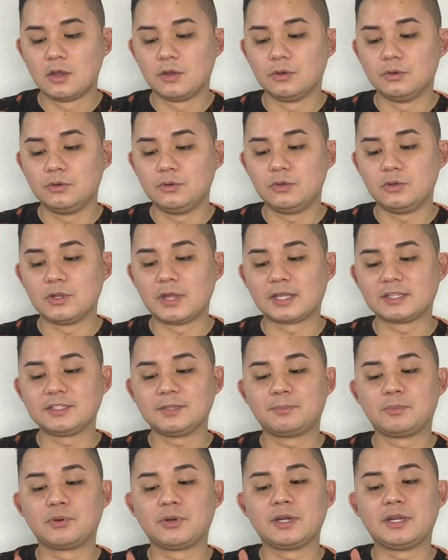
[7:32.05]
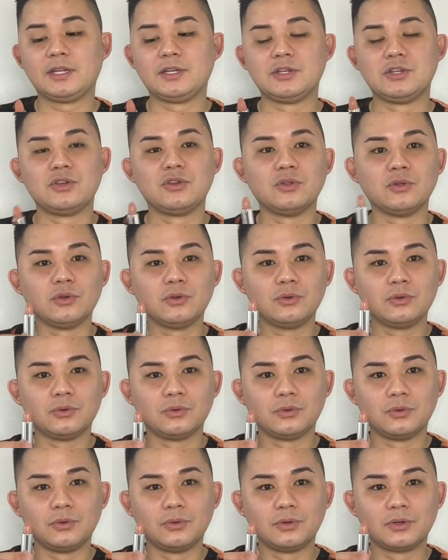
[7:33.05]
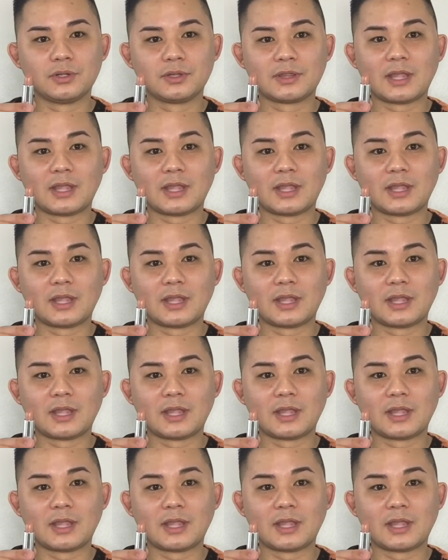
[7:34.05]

Ooh, that's a pretty nude.